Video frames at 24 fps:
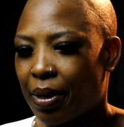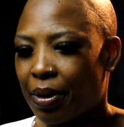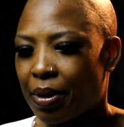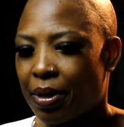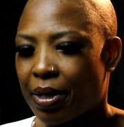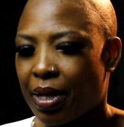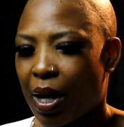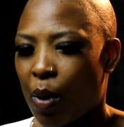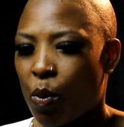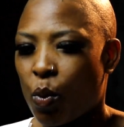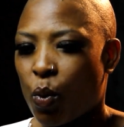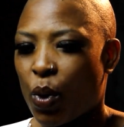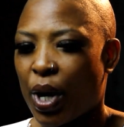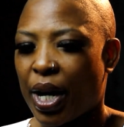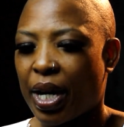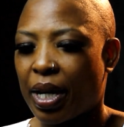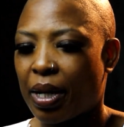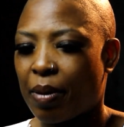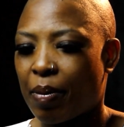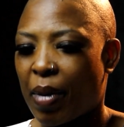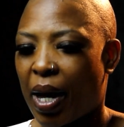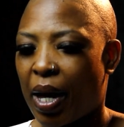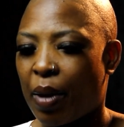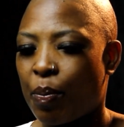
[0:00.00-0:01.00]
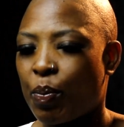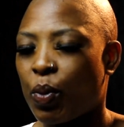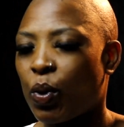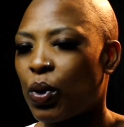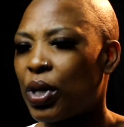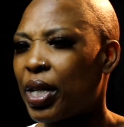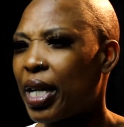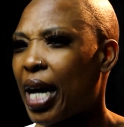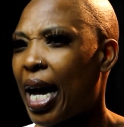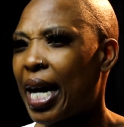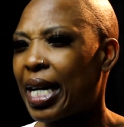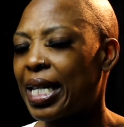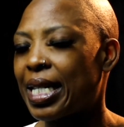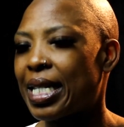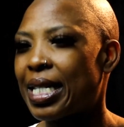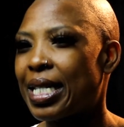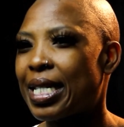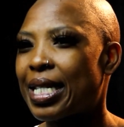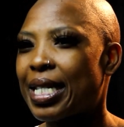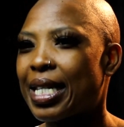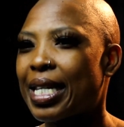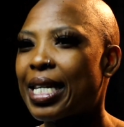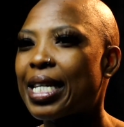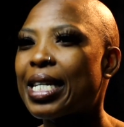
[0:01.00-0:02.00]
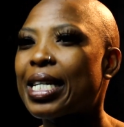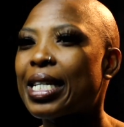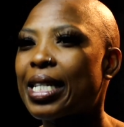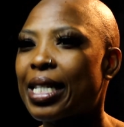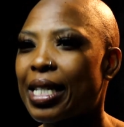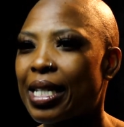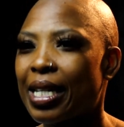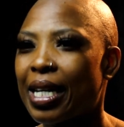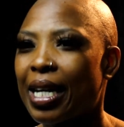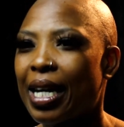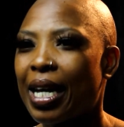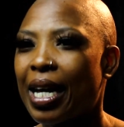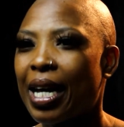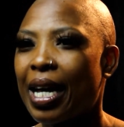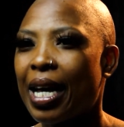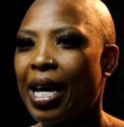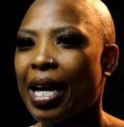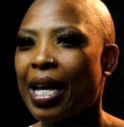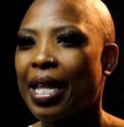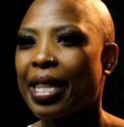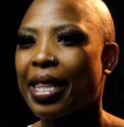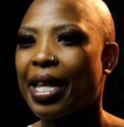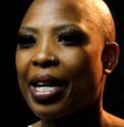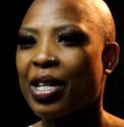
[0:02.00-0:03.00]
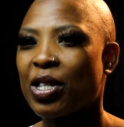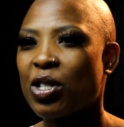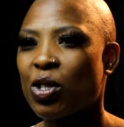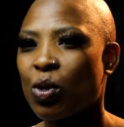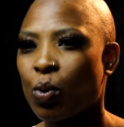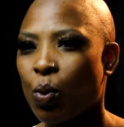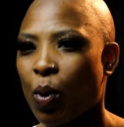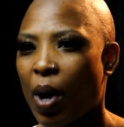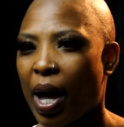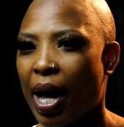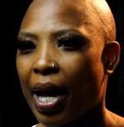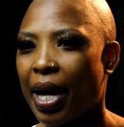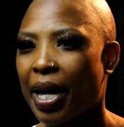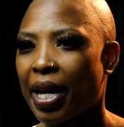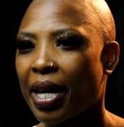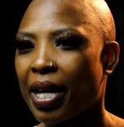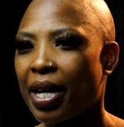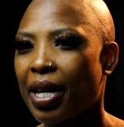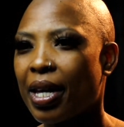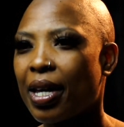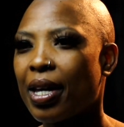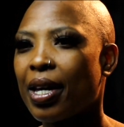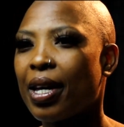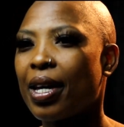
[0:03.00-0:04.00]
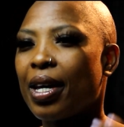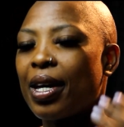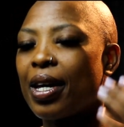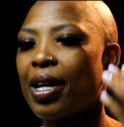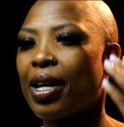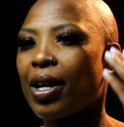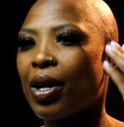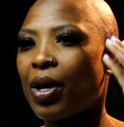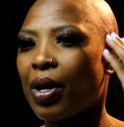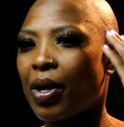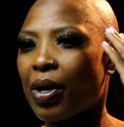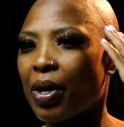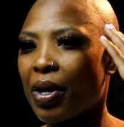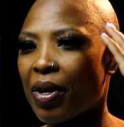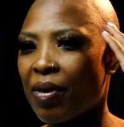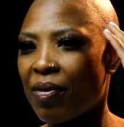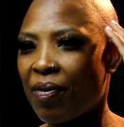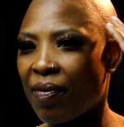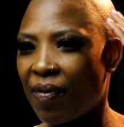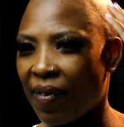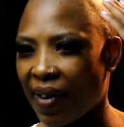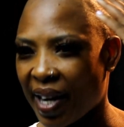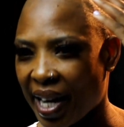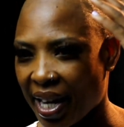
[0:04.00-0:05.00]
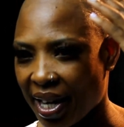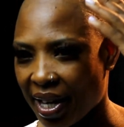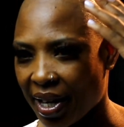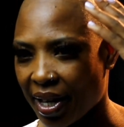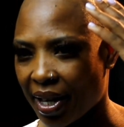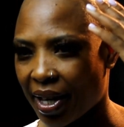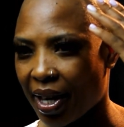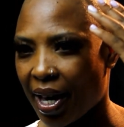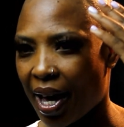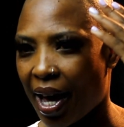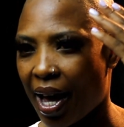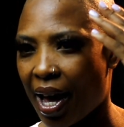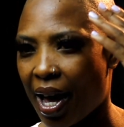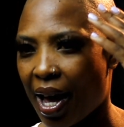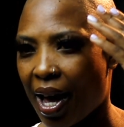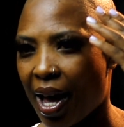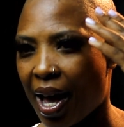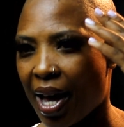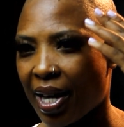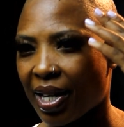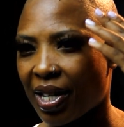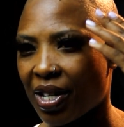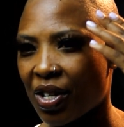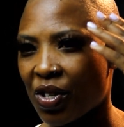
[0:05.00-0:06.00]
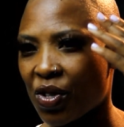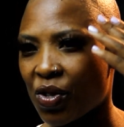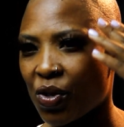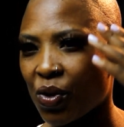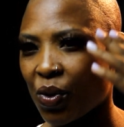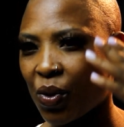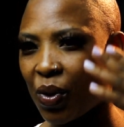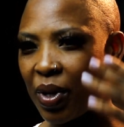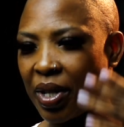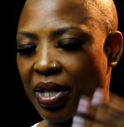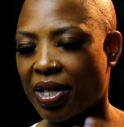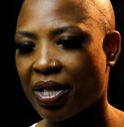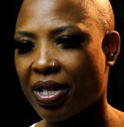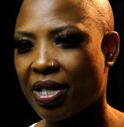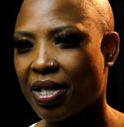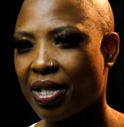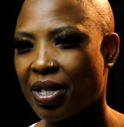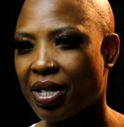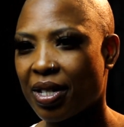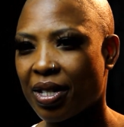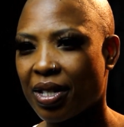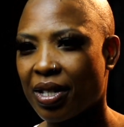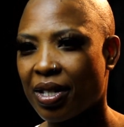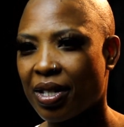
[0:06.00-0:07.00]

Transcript: somewhere in my body I need skin. That's why if flake, I'm sure it's